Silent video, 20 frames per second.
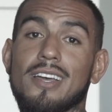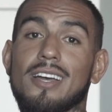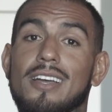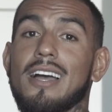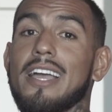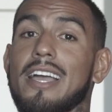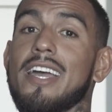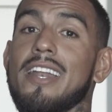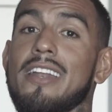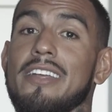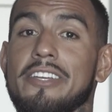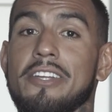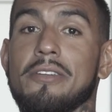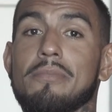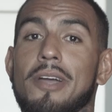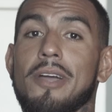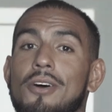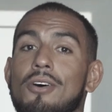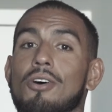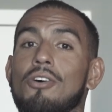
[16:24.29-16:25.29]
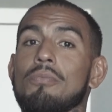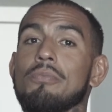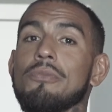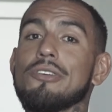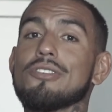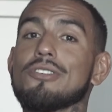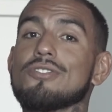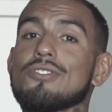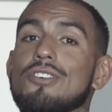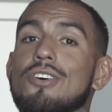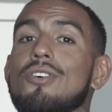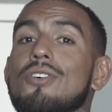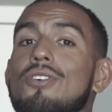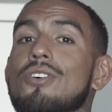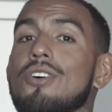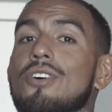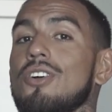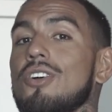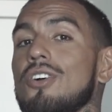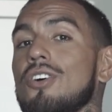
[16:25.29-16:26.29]
I gotta eat my oatmeal.
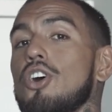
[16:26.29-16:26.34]
So